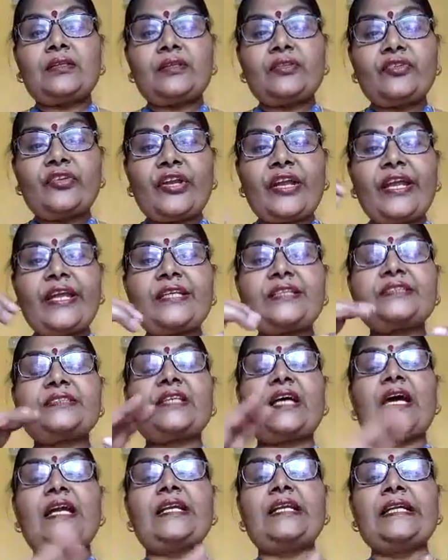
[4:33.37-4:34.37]
threads
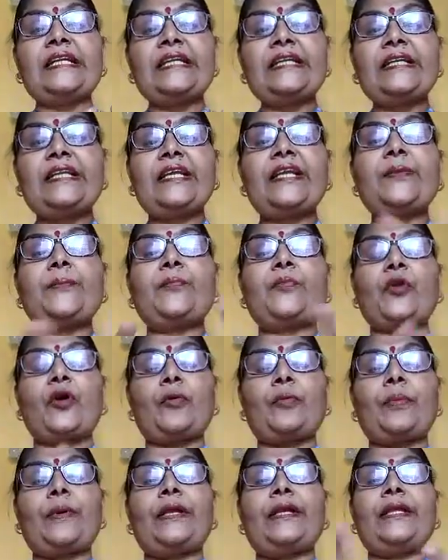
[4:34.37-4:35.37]
are knitting
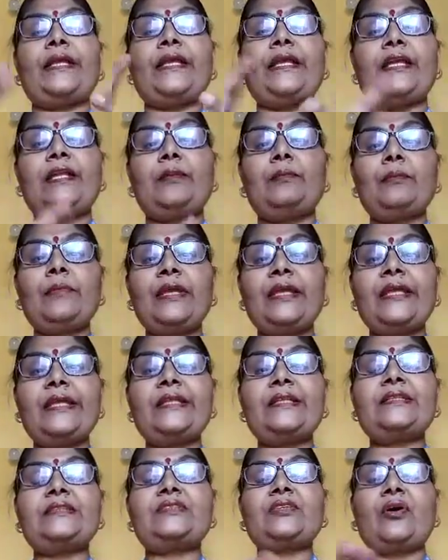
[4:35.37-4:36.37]
properly in
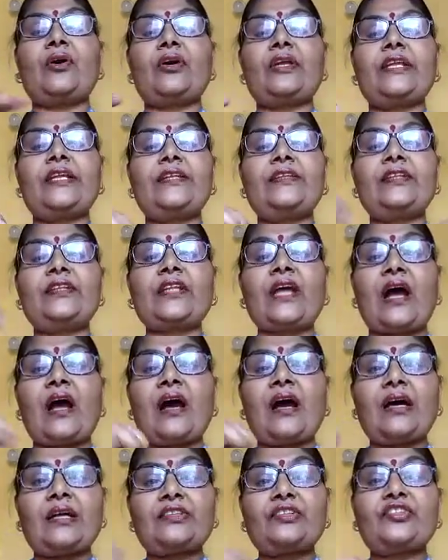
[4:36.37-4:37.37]
mills or in
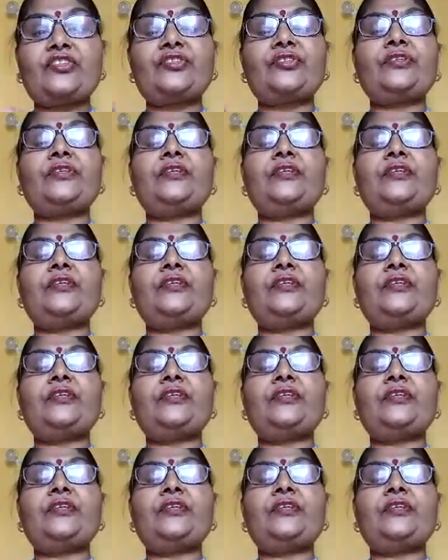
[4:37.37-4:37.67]
tat.